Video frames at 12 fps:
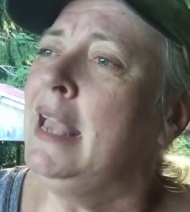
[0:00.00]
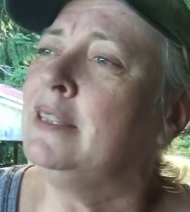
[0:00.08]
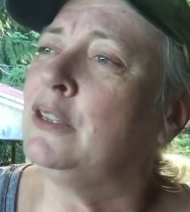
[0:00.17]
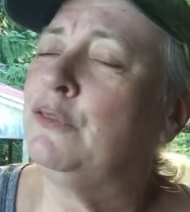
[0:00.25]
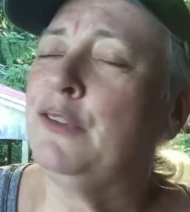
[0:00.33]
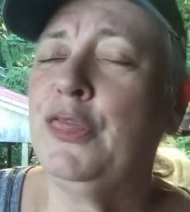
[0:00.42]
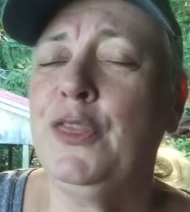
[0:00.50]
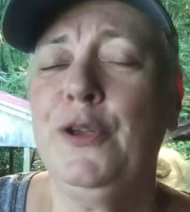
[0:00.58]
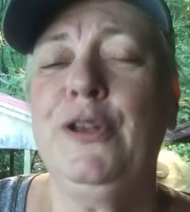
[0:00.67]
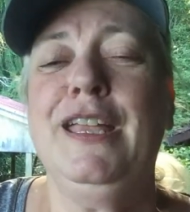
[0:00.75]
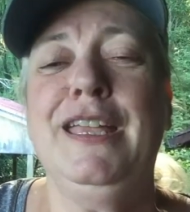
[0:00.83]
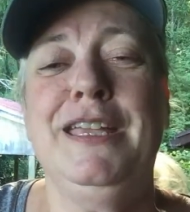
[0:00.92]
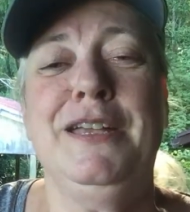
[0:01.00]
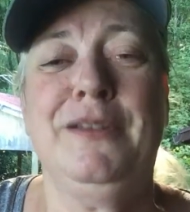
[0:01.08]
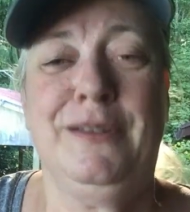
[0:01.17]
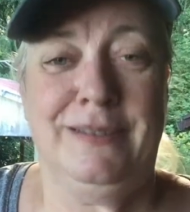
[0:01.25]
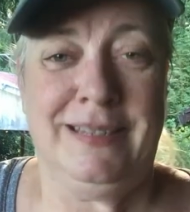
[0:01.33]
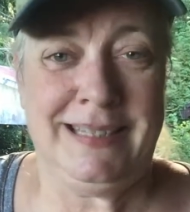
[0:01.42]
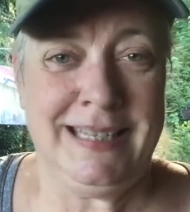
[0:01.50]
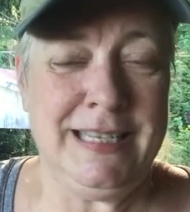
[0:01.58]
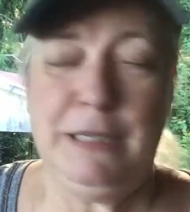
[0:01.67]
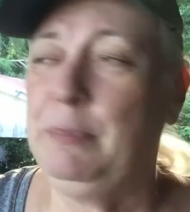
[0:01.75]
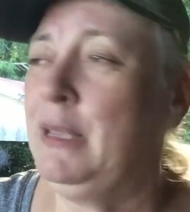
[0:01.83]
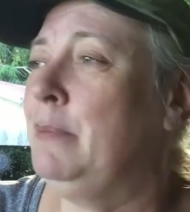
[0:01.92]
So for 30 years,
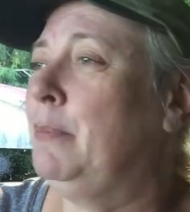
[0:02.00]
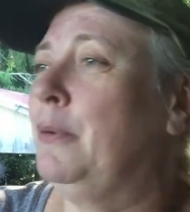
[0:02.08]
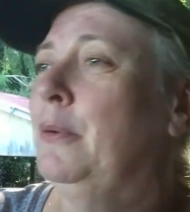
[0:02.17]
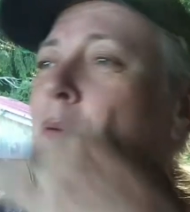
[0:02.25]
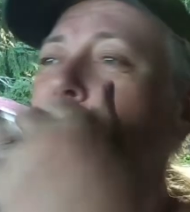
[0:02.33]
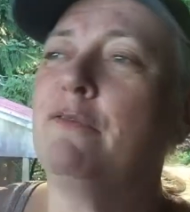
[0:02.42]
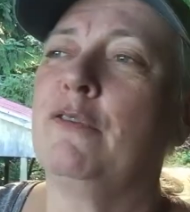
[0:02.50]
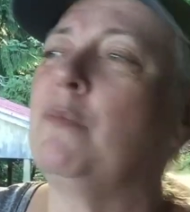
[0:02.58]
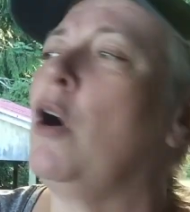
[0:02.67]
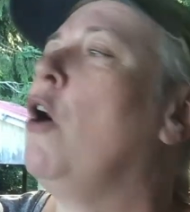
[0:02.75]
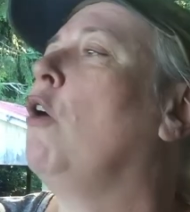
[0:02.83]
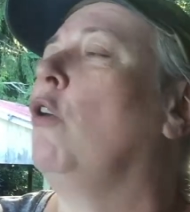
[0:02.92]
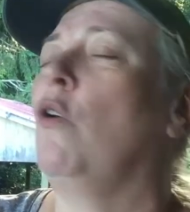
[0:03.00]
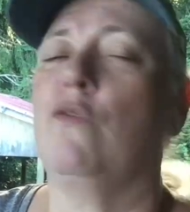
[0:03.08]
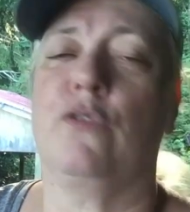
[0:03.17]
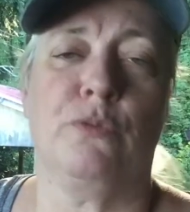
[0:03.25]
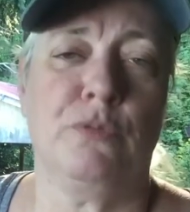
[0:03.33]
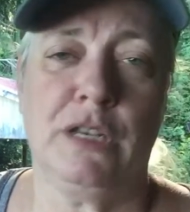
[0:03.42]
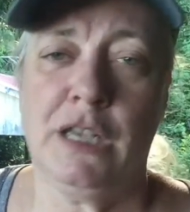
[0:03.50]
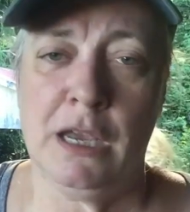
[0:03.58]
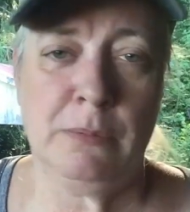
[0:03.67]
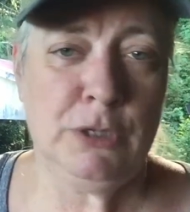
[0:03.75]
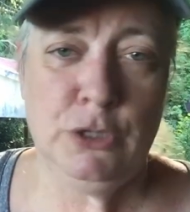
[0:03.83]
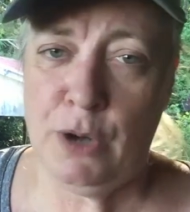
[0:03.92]
these people from all over would
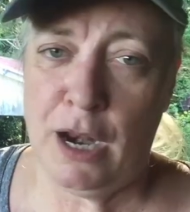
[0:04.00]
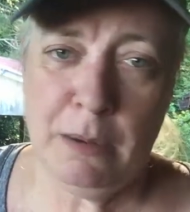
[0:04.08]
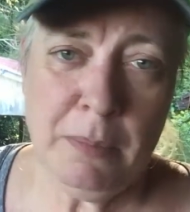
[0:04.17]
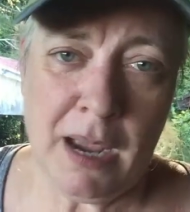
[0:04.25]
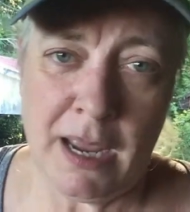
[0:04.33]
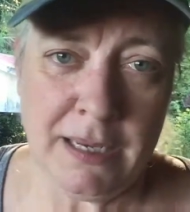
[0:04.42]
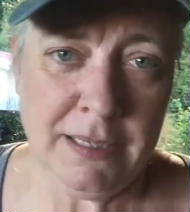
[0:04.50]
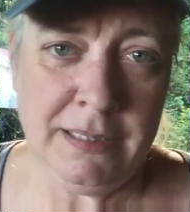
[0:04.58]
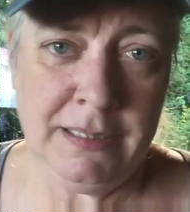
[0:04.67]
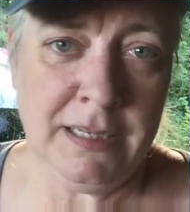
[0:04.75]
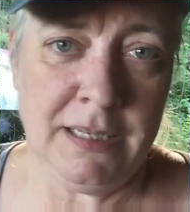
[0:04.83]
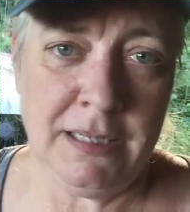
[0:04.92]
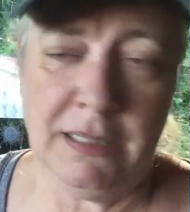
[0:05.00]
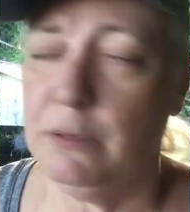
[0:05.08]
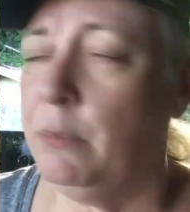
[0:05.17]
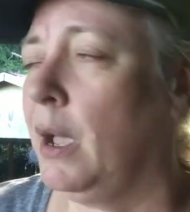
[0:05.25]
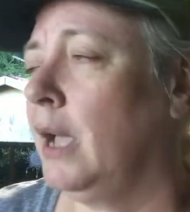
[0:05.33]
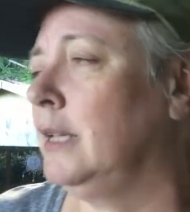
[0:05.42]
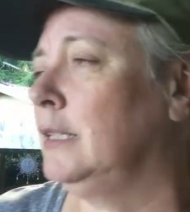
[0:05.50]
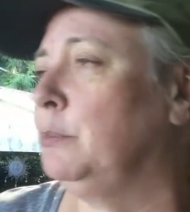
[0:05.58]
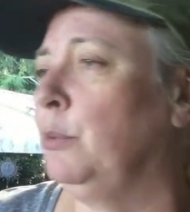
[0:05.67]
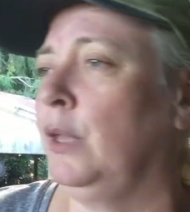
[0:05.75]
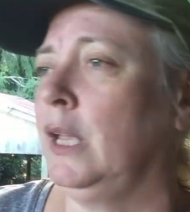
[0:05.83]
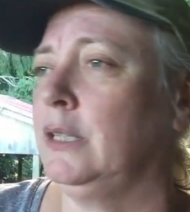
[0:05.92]
come to try to buy his seeds or buy his
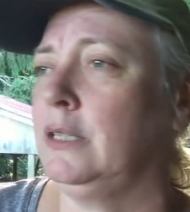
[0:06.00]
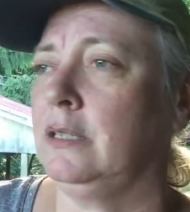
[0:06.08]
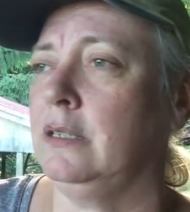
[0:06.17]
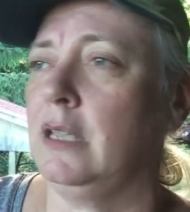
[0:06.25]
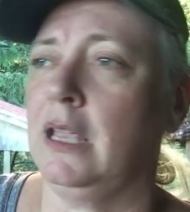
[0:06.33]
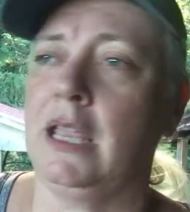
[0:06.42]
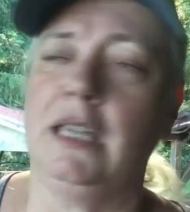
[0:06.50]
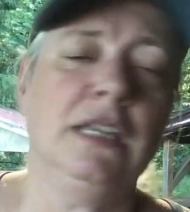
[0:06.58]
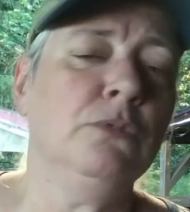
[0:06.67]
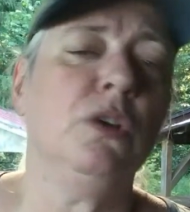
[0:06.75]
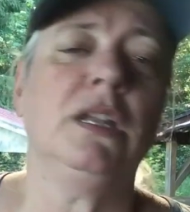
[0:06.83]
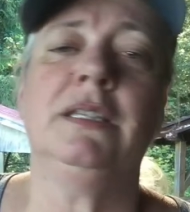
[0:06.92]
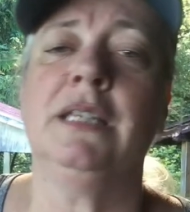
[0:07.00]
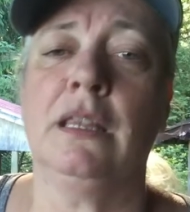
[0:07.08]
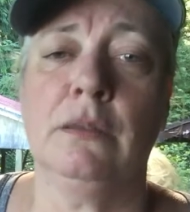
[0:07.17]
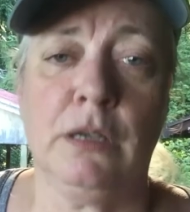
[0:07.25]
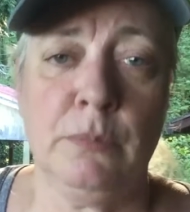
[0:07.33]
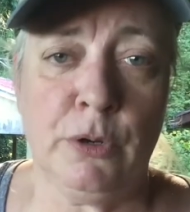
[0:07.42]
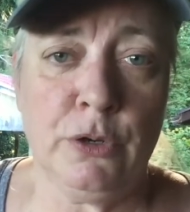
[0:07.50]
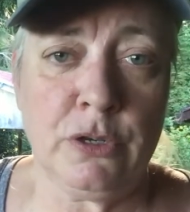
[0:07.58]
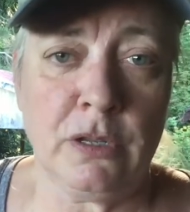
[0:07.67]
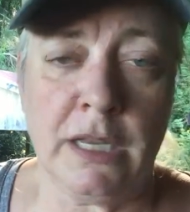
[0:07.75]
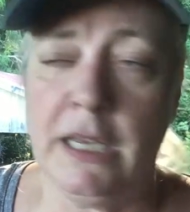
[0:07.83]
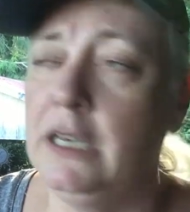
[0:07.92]
plants. He didn't want to sell them
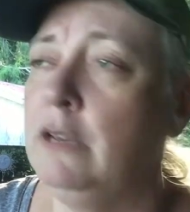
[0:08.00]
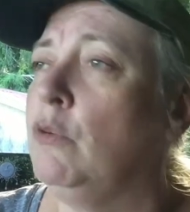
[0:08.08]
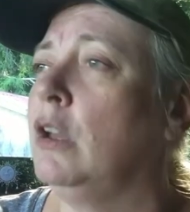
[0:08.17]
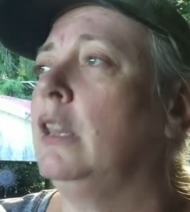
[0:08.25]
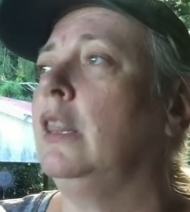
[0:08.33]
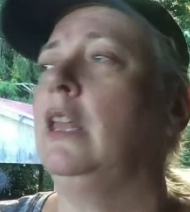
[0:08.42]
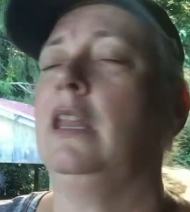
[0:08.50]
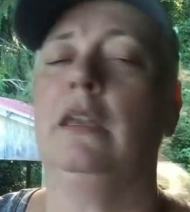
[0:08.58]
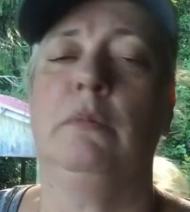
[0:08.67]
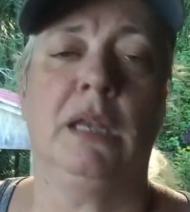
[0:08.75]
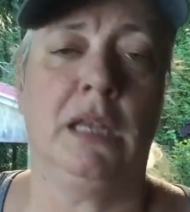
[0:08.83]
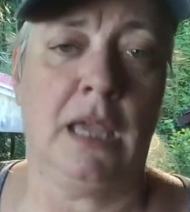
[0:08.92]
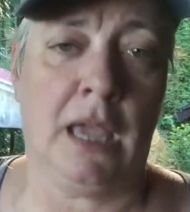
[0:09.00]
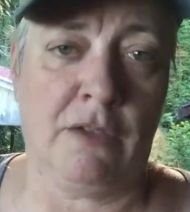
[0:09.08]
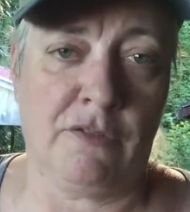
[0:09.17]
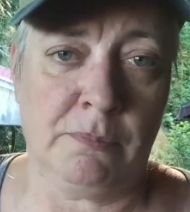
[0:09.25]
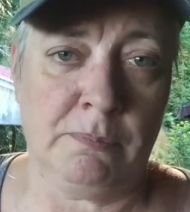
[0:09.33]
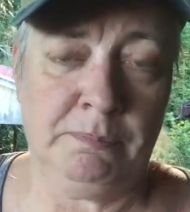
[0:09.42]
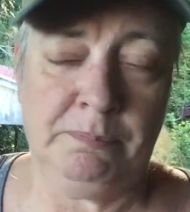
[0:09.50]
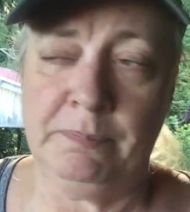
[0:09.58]
commercially. He didn't want to let anybody have them.